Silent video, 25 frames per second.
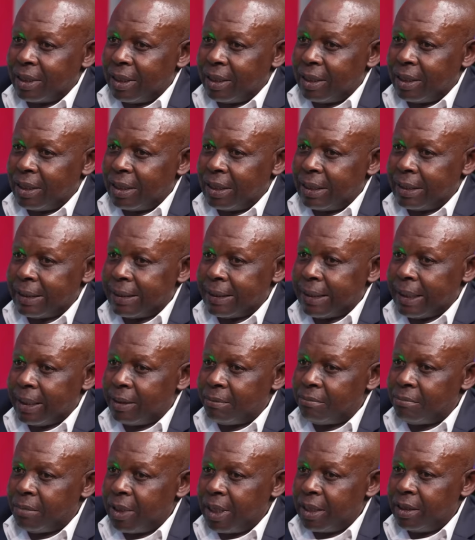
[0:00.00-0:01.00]
There,
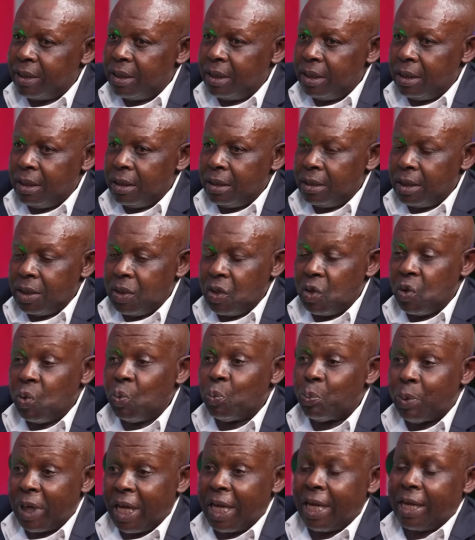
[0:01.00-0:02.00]
there are many
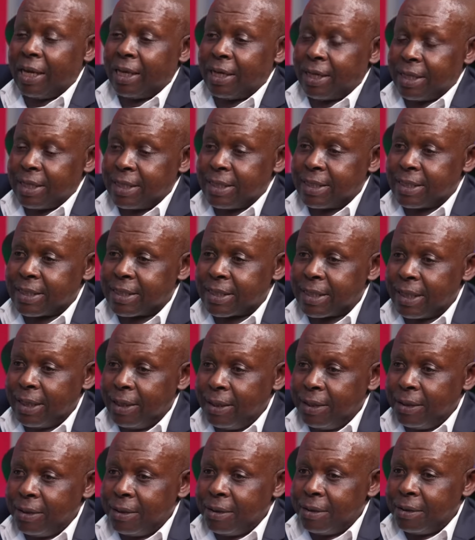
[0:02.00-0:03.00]
new players,
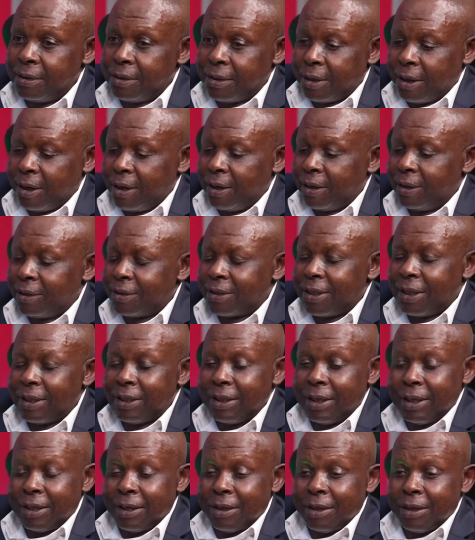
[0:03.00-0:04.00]
right?
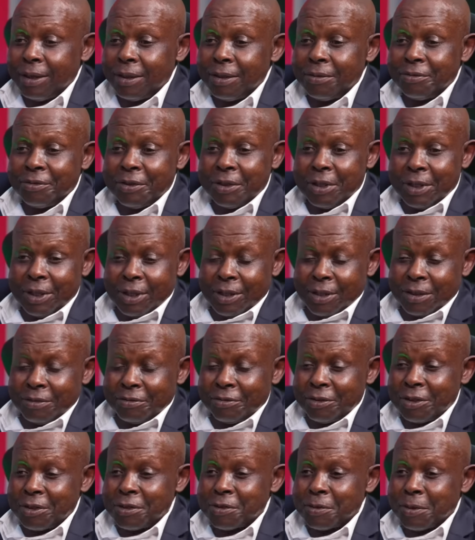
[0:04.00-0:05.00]
And there are even
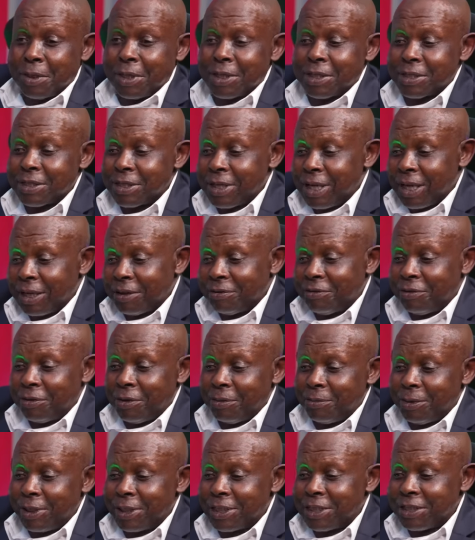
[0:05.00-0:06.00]
individuals like
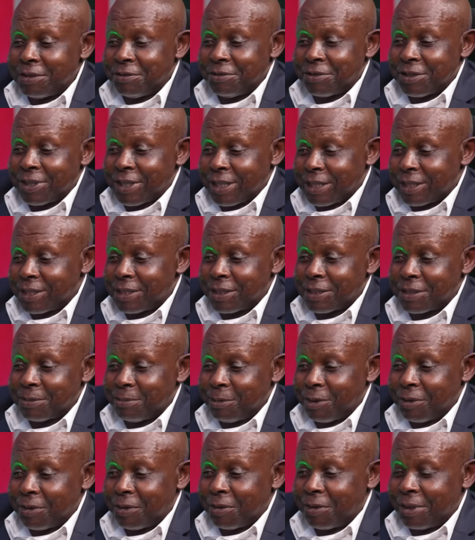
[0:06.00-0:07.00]
former Chief Justice
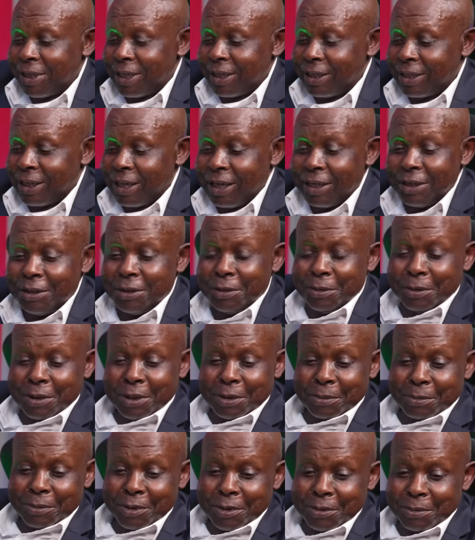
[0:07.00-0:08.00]
Mogoeng. I knew
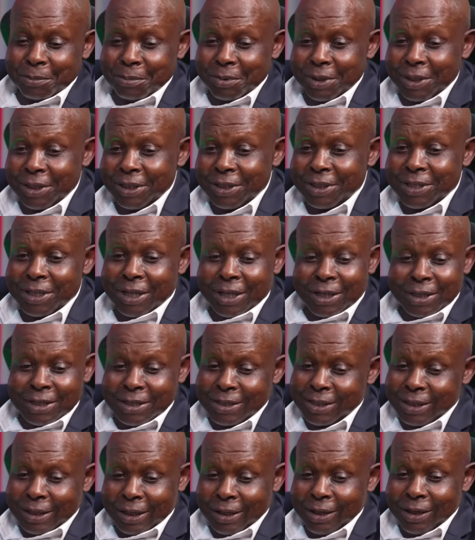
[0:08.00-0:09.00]
him to be a
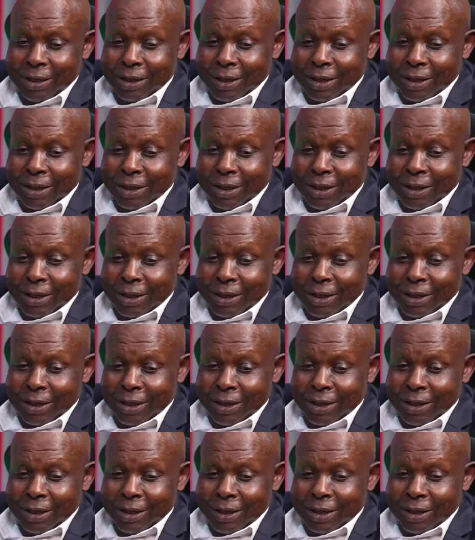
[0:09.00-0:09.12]
judge.